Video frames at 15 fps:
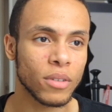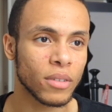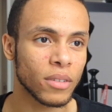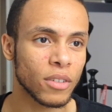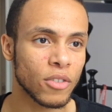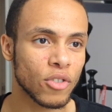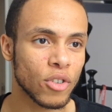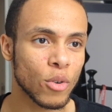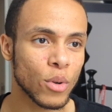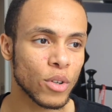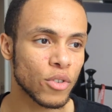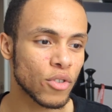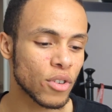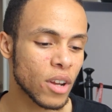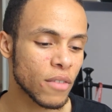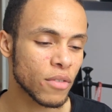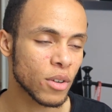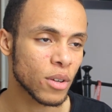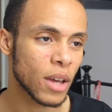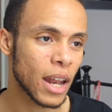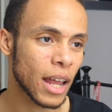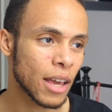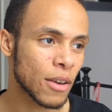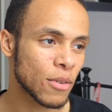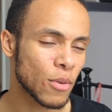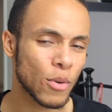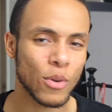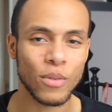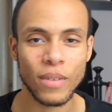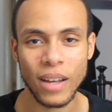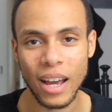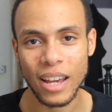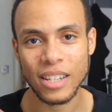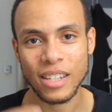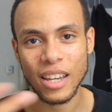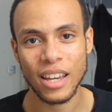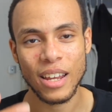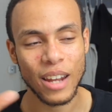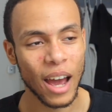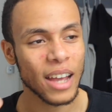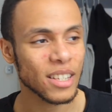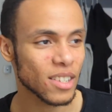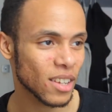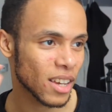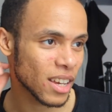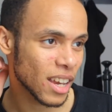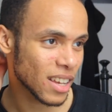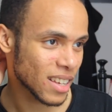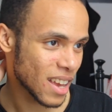You should never allow. Or I guess in hindsight,